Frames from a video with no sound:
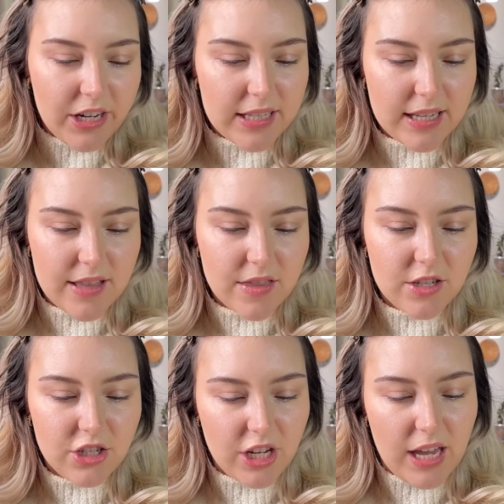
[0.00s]
is in the
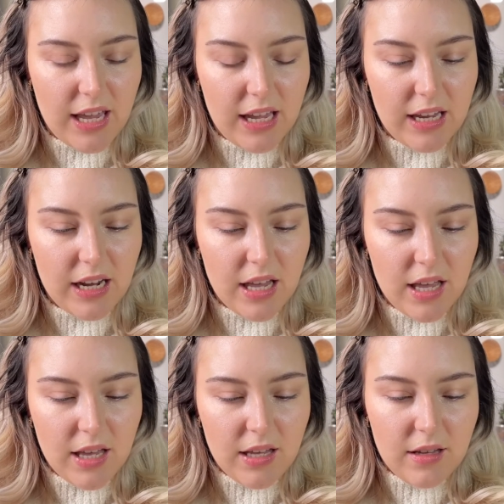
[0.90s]
shade,
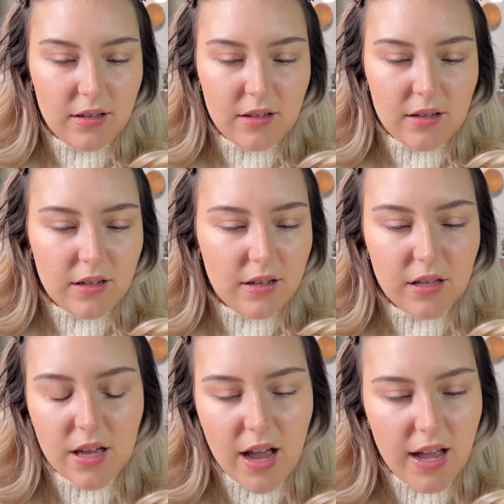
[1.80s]

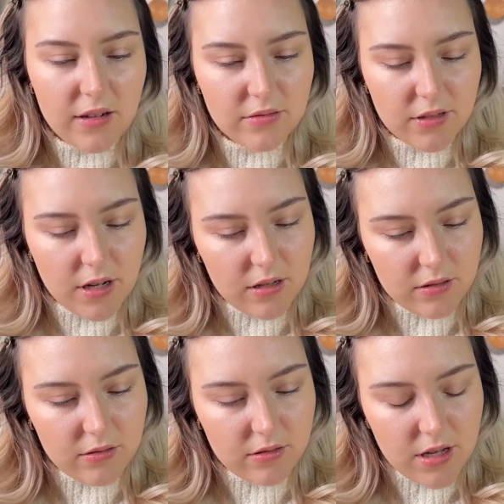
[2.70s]
I don't
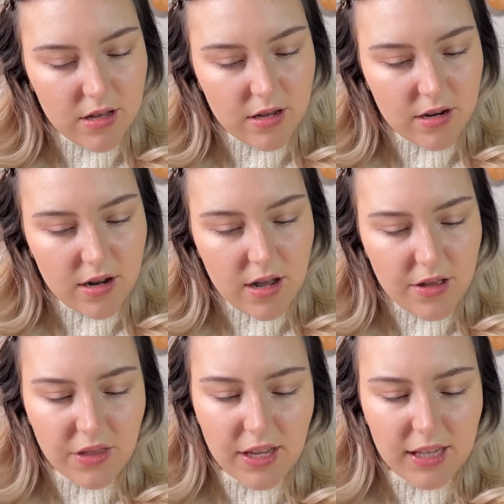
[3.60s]
know.
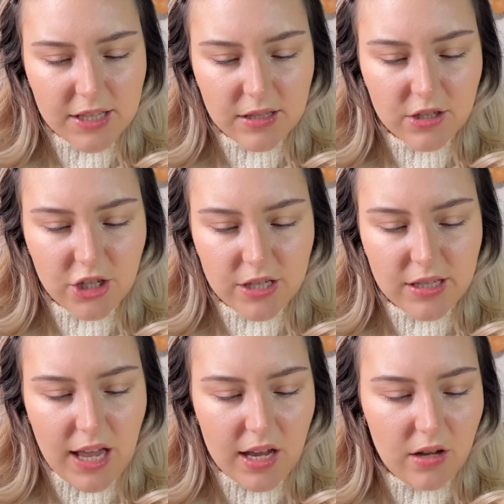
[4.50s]
I think it's just
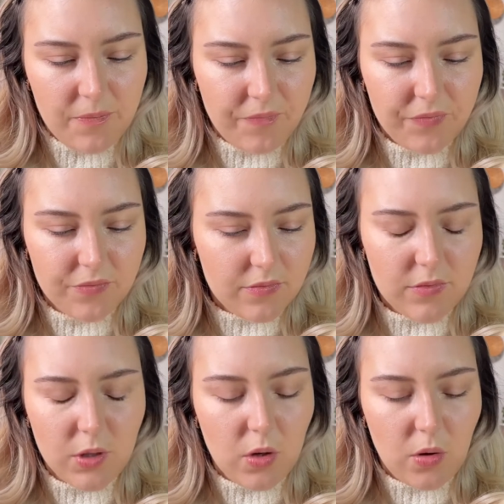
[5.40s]
like
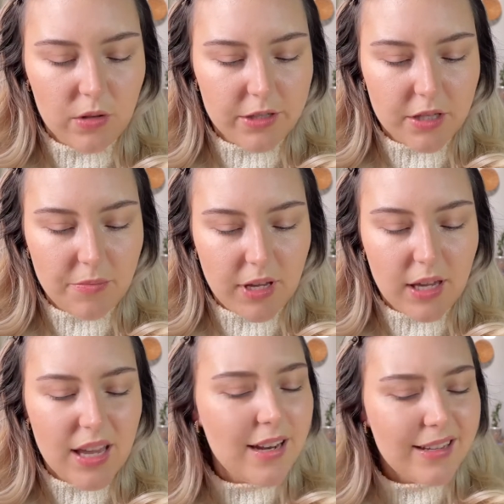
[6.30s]
gold or something.
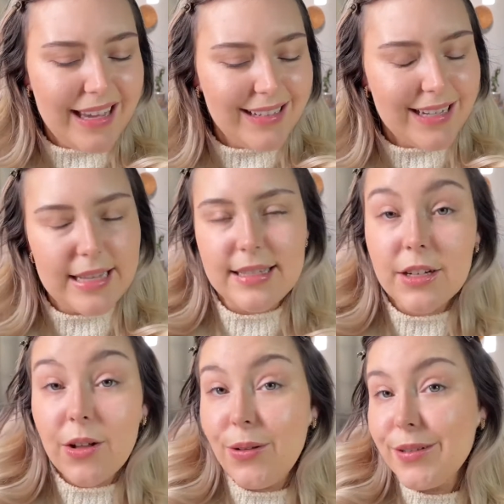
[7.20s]
Incandescent
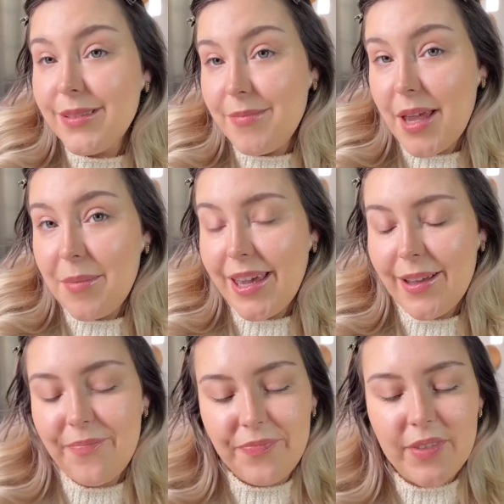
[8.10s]
gold,
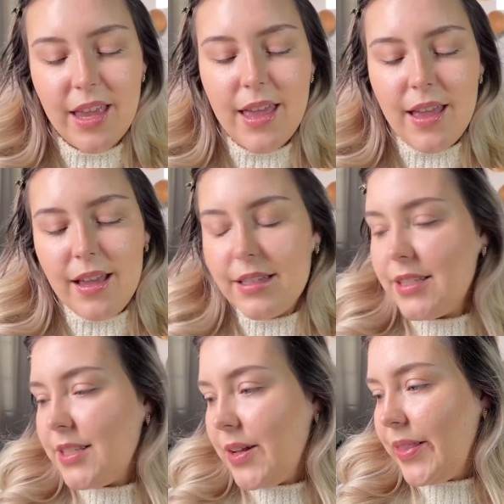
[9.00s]
maybe.
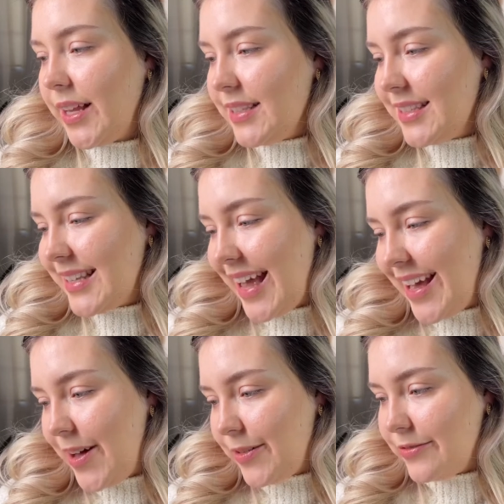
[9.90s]
So let's
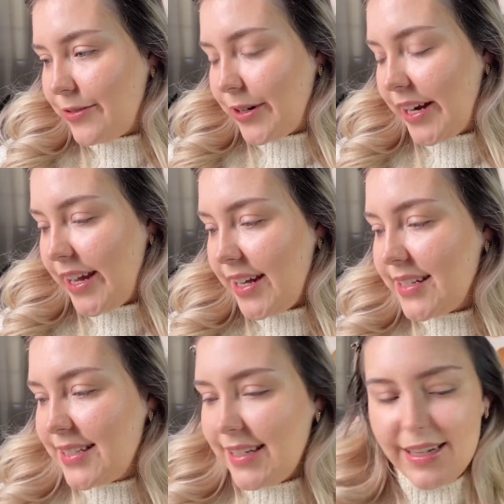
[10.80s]
go for it.